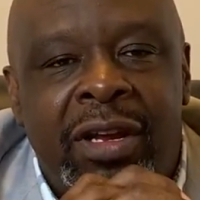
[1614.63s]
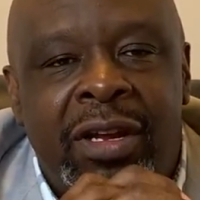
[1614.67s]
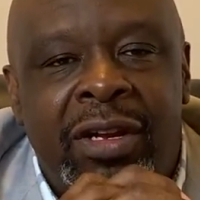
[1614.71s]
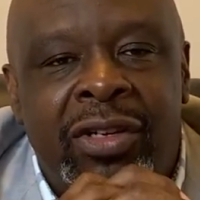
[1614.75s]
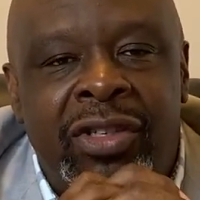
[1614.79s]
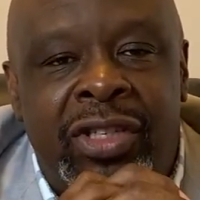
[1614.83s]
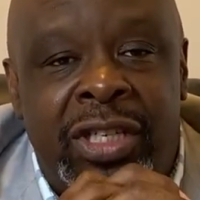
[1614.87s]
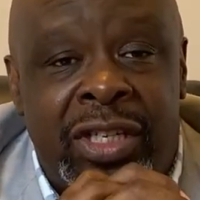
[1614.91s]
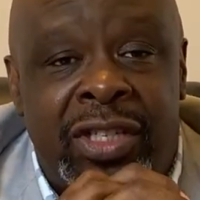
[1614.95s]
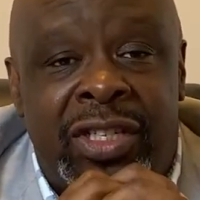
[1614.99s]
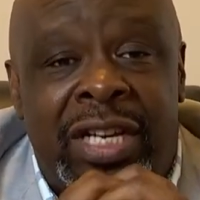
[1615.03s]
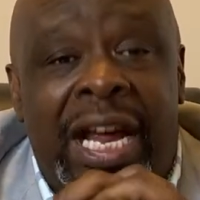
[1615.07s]

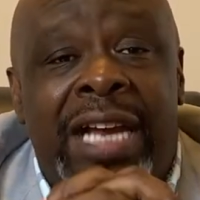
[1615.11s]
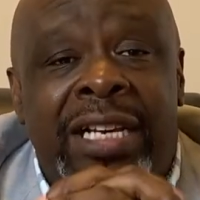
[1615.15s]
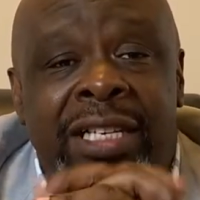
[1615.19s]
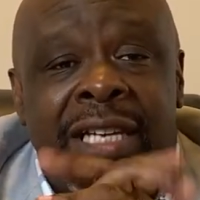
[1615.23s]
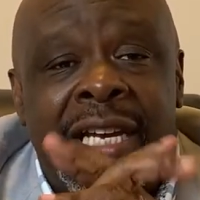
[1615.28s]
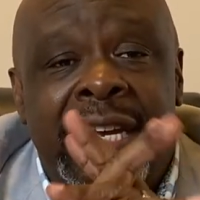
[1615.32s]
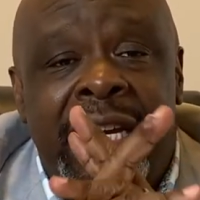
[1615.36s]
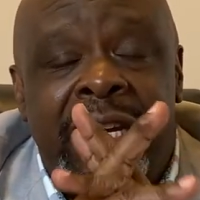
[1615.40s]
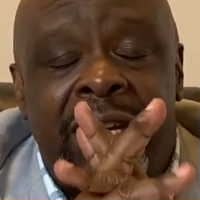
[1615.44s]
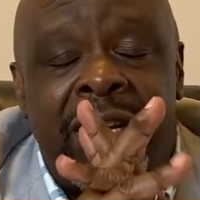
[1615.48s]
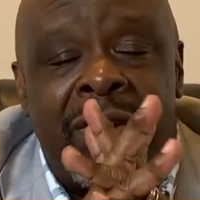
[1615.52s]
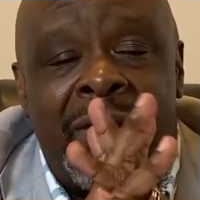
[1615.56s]
Jesus, I
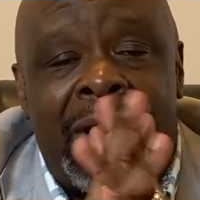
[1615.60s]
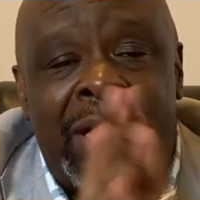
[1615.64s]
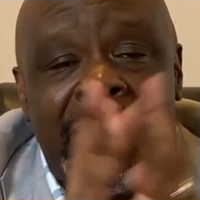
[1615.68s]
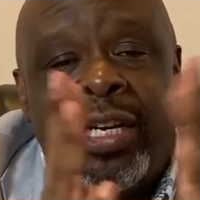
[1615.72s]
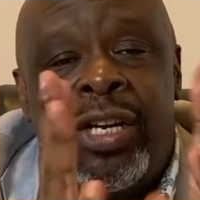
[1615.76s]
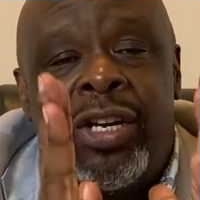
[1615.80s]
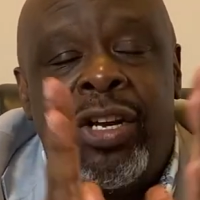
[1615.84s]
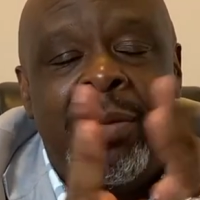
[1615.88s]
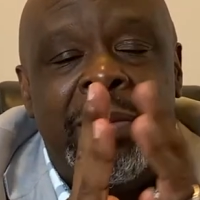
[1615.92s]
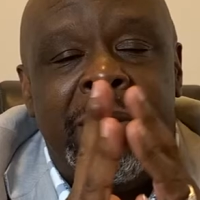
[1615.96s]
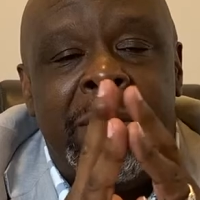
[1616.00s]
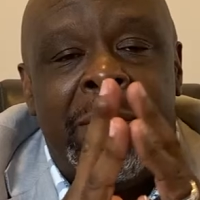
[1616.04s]
need you. I need
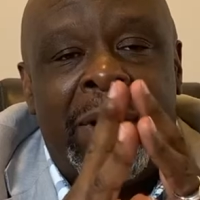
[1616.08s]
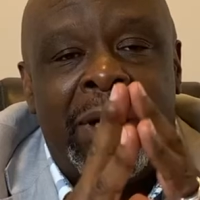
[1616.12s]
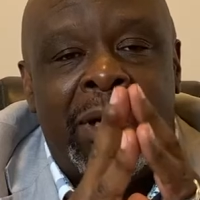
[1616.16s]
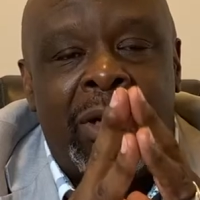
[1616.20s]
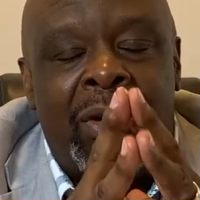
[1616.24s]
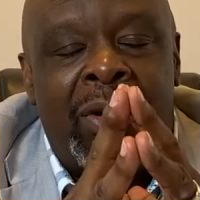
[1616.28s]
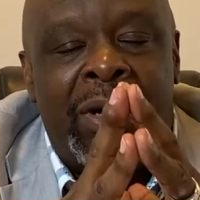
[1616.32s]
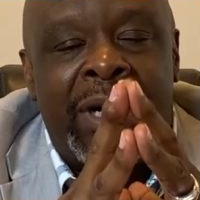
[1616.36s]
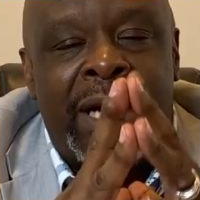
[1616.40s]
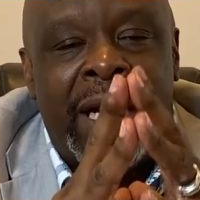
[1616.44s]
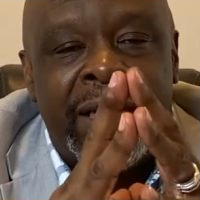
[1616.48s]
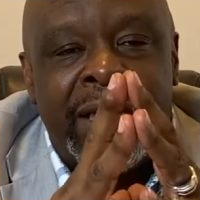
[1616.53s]
you to be my
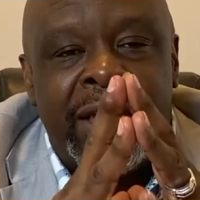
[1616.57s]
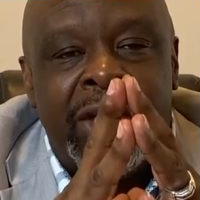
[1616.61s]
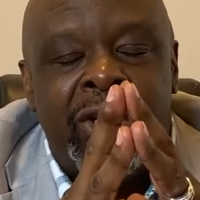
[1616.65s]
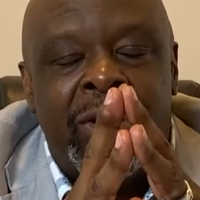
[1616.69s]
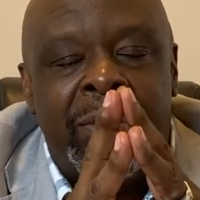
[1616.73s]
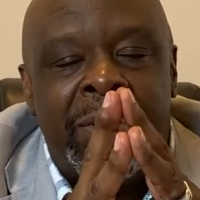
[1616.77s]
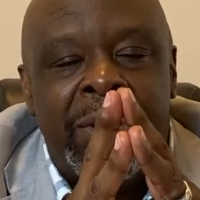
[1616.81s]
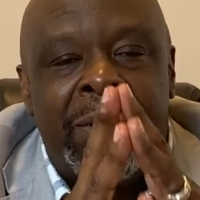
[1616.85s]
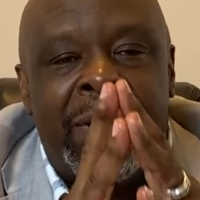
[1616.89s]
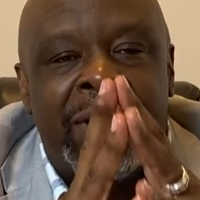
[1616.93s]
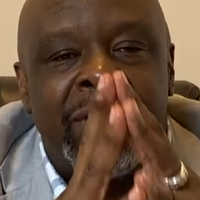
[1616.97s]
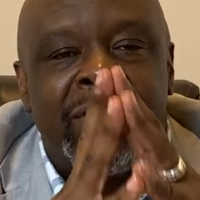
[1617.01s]
Lord. I need you to
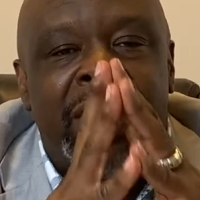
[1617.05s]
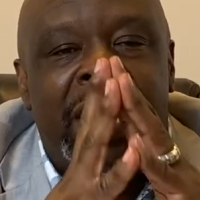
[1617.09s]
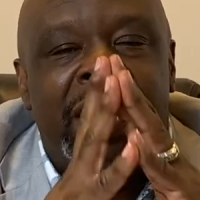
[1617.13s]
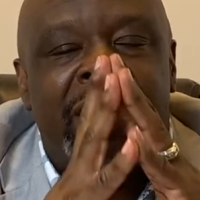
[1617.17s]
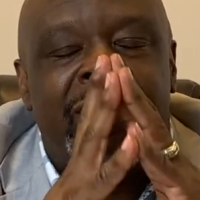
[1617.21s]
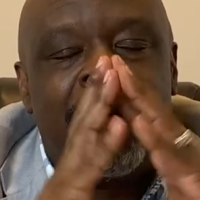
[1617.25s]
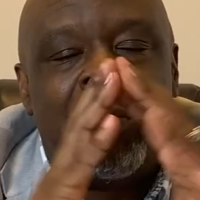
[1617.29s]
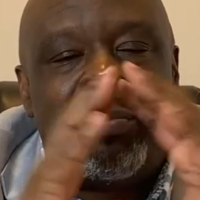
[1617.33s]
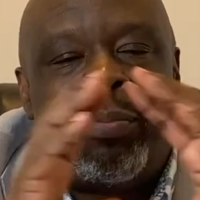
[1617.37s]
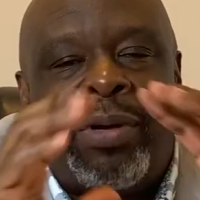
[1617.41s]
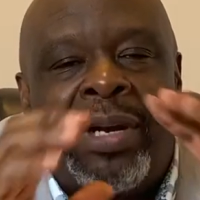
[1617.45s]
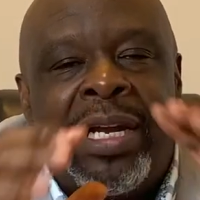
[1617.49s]
be my
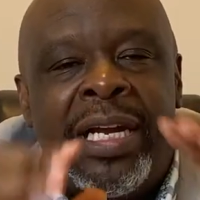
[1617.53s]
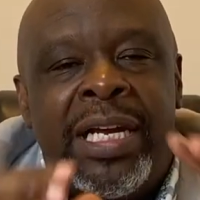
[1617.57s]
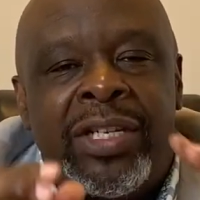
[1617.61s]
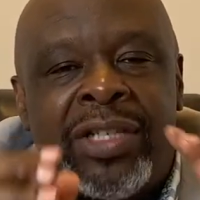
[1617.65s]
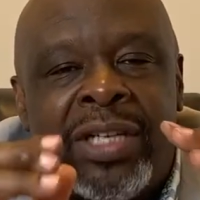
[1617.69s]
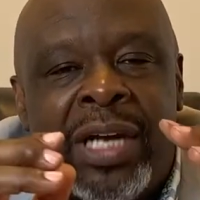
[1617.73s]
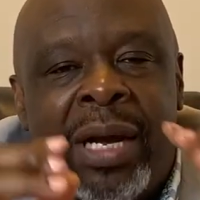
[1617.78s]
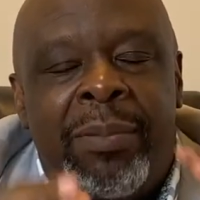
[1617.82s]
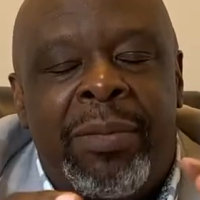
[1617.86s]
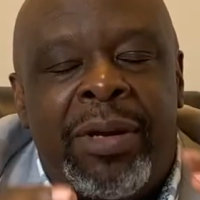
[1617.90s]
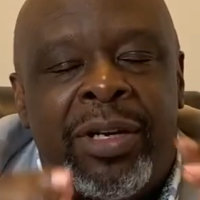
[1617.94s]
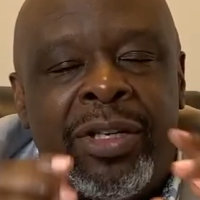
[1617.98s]
Savior. Please
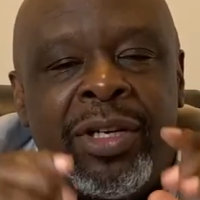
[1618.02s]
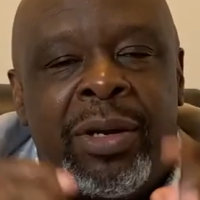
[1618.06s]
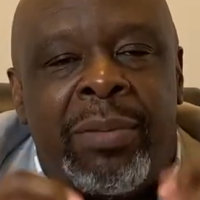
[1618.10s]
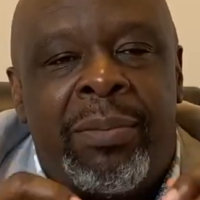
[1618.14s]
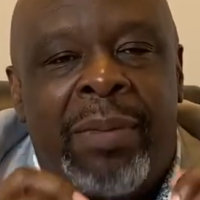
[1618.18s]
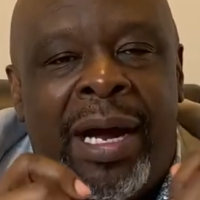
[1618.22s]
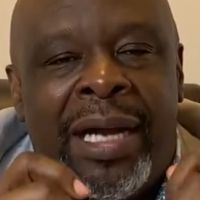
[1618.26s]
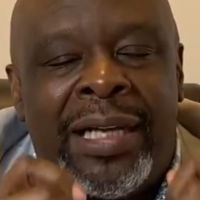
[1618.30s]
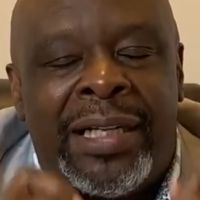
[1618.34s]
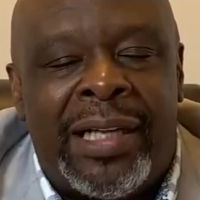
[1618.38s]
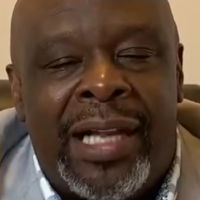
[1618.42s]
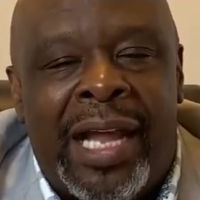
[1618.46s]
come into
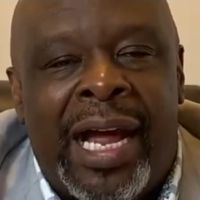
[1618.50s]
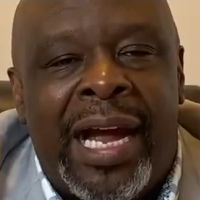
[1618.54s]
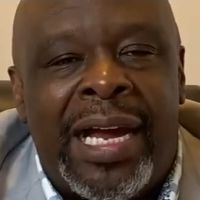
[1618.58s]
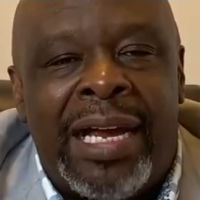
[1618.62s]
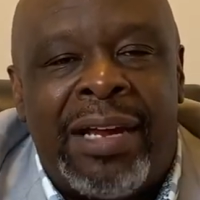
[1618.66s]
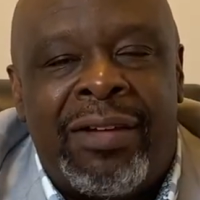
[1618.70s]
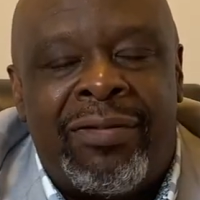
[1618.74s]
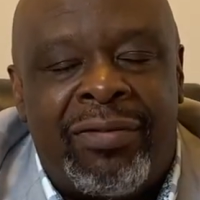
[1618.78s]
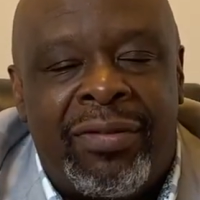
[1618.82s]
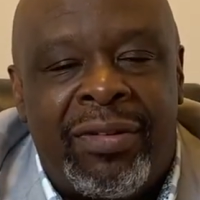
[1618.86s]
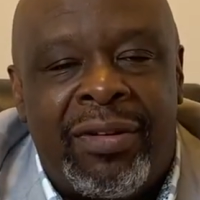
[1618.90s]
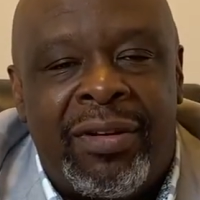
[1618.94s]
my
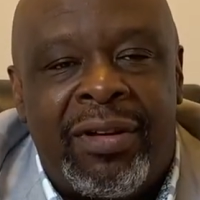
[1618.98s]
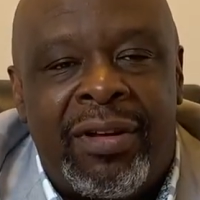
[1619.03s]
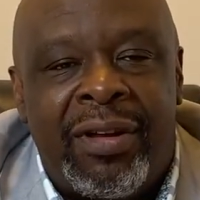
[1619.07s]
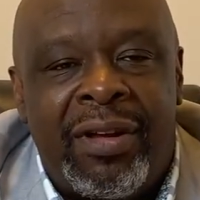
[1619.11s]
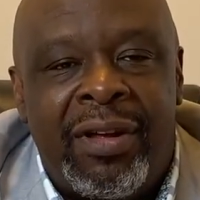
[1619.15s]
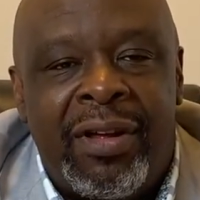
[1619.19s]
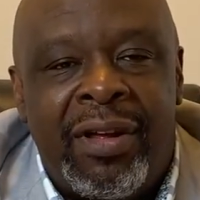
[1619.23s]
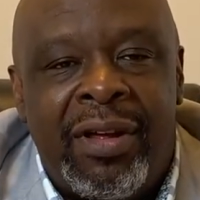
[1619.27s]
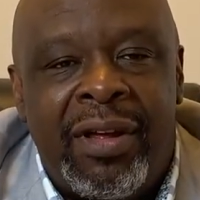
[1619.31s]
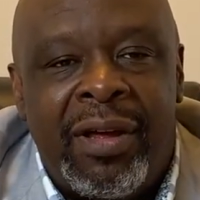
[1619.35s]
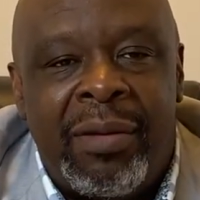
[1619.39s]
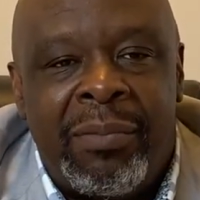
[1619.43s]
life.
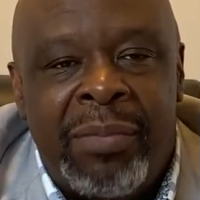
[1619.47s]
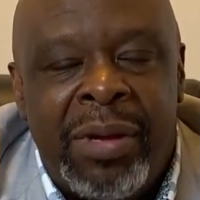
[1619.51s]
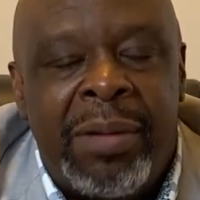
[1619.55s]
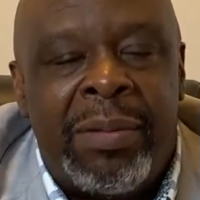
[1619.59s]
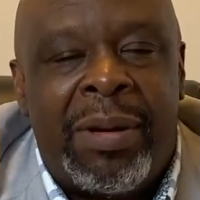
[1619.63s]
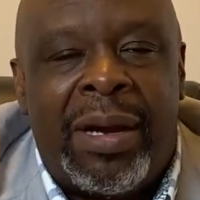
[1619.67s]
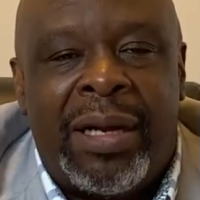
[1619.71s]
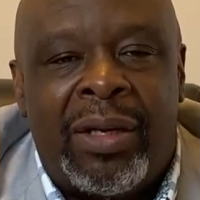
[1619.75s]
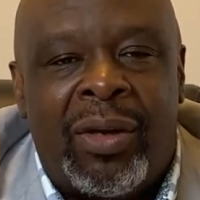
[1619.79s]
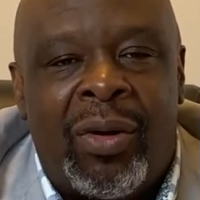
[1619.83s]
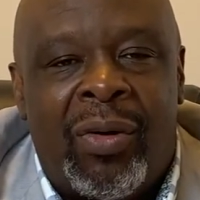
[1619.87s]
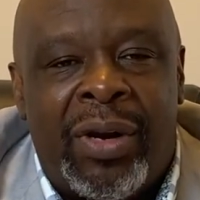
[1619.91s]
Be my
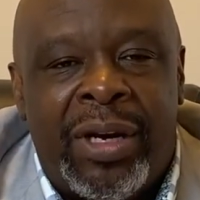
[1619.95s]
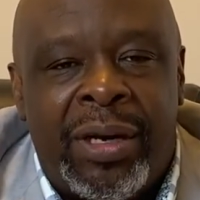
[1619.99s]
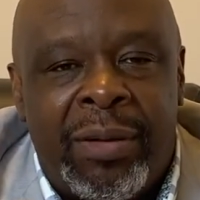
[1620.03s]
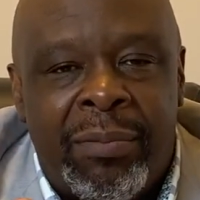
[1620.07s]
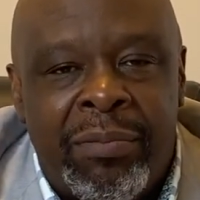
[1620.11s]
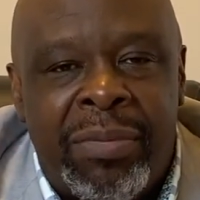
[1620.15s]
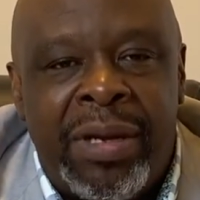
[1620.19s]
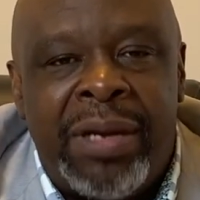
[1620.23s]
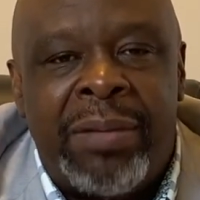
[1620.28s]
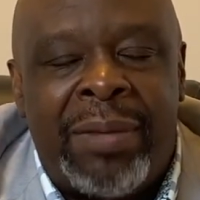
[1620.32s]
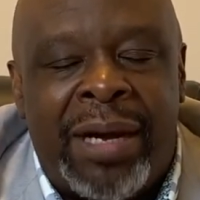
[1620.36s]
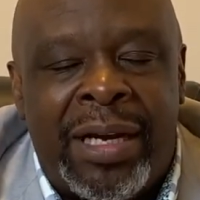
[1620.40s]
Lord and
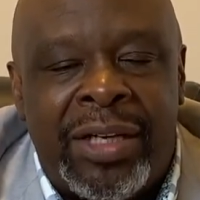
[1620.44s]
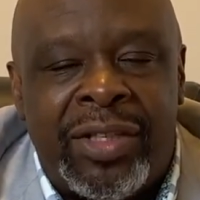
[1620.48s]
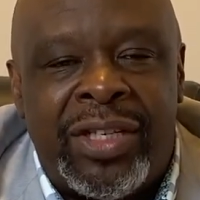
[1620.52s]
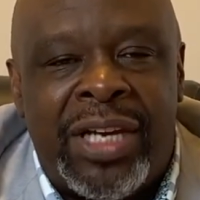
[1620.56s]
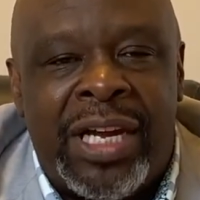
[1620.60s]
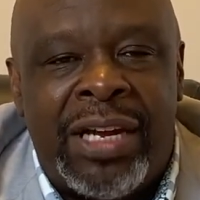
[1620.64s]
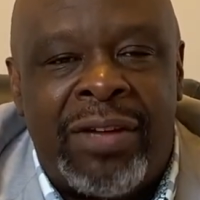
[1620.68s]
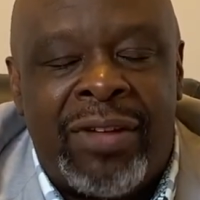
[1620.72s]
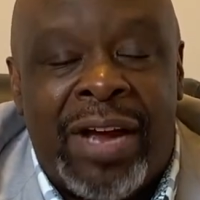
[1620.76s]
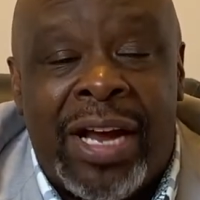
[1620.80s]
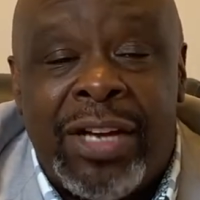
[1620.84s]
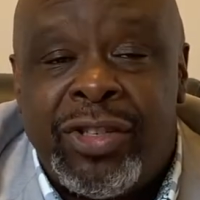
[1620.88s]
be my
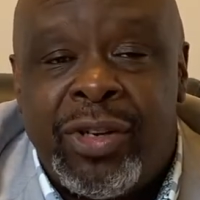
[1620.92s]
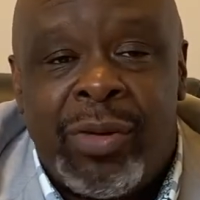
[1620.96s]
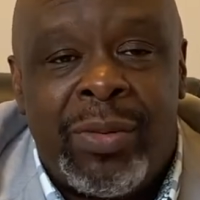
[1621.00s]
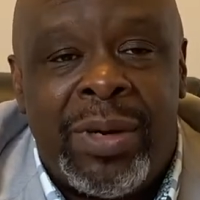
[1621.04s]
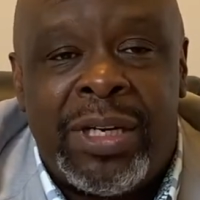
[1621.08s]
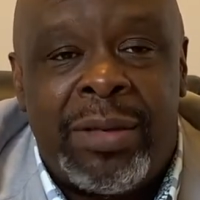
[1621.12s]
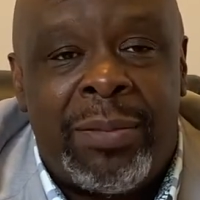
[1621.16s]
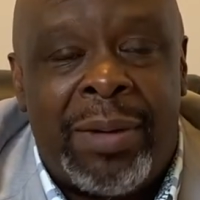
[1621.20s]
Savior. I surrender